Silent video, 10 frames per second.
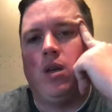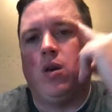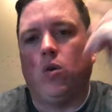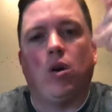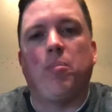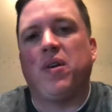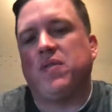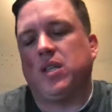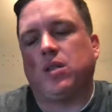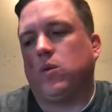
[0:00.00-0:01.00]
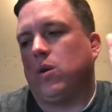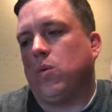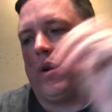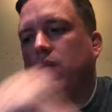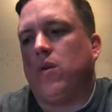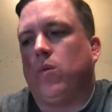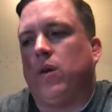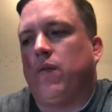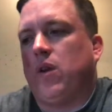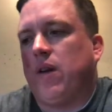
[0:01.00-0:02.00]
Or above 620, or
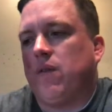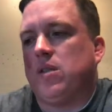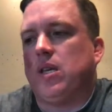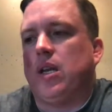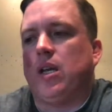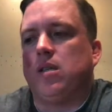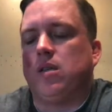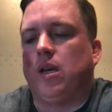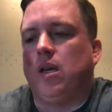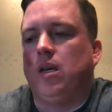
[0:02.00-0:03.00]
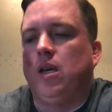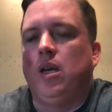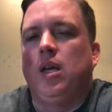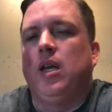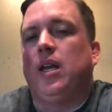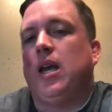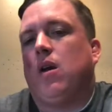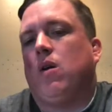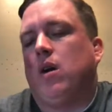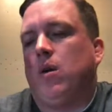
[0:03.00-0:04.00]
whatever you have it set as, okay?
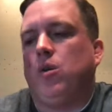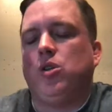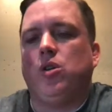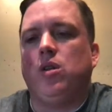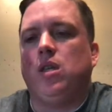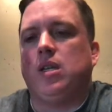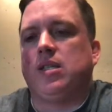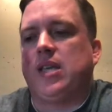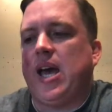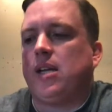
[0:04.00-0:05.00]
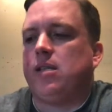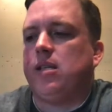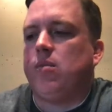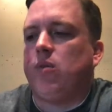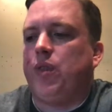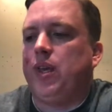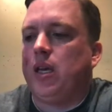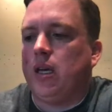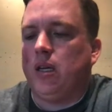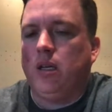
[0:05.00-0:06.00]
Now, I want to show you the exact same
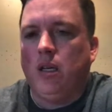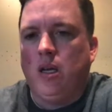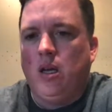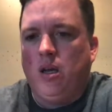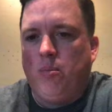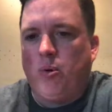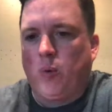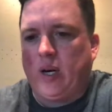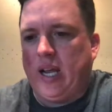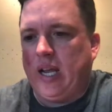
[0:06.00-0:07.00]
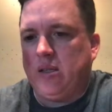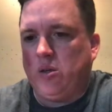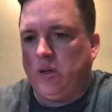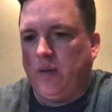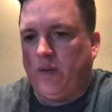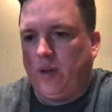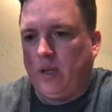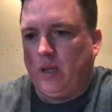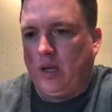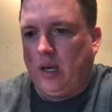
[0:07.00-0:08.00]
thing, but we're going to answer
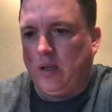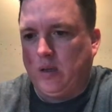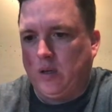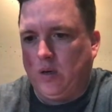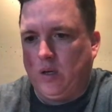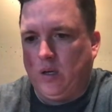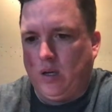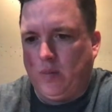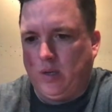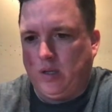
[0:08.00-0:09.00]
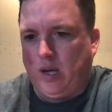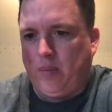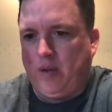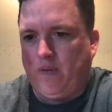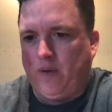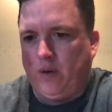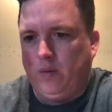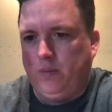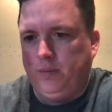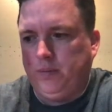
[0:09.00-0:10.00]
differently, okay? So let's go ahead. I'm going to stop that
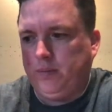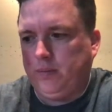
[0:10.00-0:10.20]
funnel.